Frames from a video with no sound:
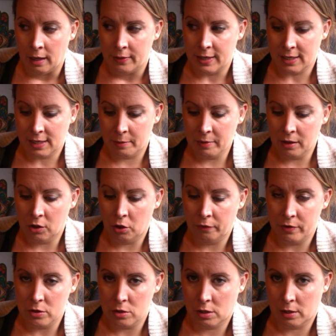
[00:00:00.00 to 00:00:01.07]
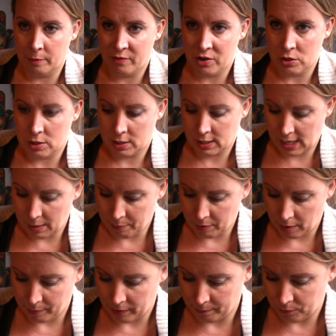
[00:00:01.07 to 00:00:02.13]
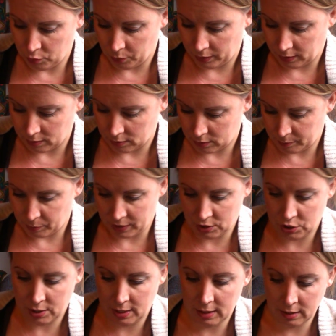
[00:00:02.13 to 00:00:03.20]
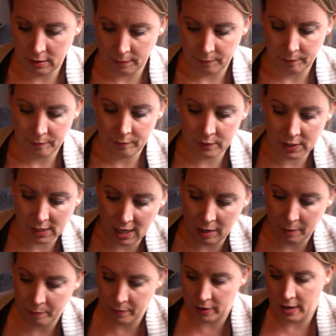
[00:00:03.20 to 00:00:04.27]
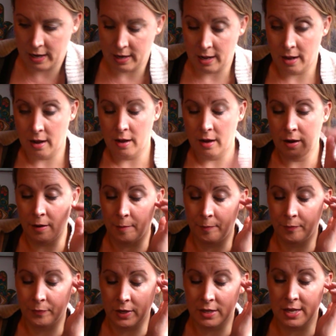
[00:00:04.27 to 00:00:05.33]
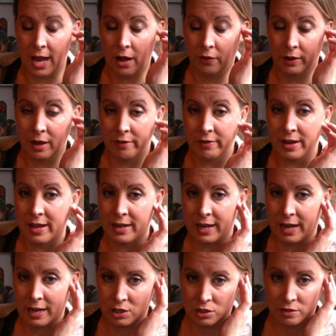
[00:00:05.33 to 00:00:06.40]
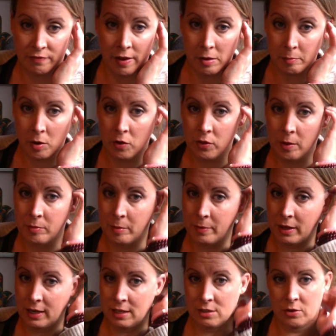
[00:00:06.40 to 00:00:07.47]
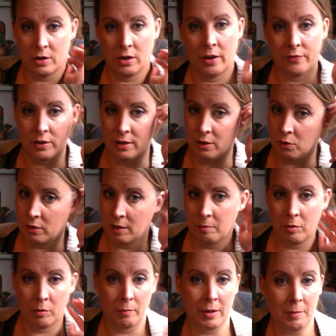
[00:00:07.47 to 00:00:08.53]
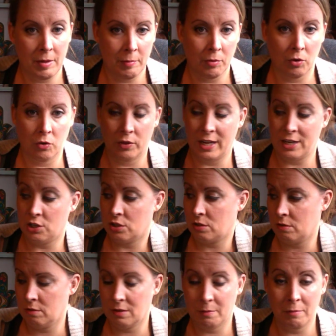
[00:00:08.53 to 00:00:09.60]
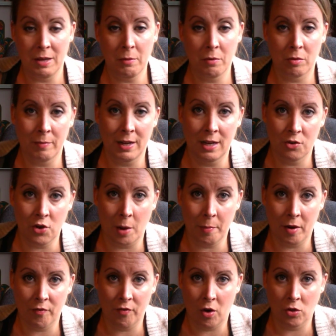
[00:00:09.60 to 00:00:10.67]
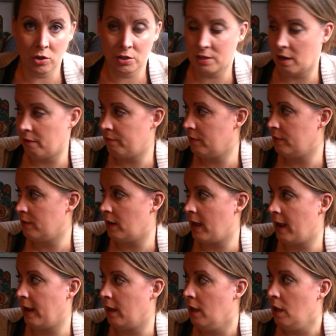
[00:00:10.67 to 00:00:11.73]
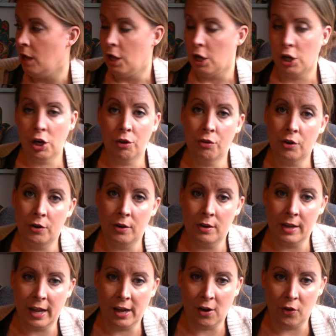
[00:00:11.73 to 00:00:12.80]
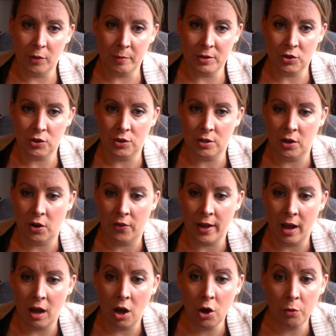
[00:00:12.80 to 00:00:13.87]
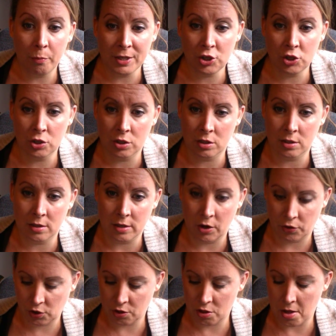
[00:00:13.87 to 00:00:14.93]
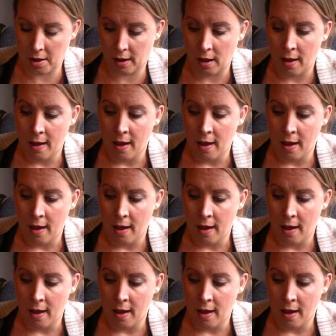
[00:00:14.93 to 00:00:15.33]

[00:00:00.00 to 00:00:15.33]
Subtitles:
that can be a little confusing to keep up. I'm doing a spreadsheet to keep in a tally of it, and I just Venmo them the money so I don't have to deal with them or meet people. They just meet with me to drop off all their stuff, and then I go through it and take all the pictures and all that. Oh, pictures is another good thing.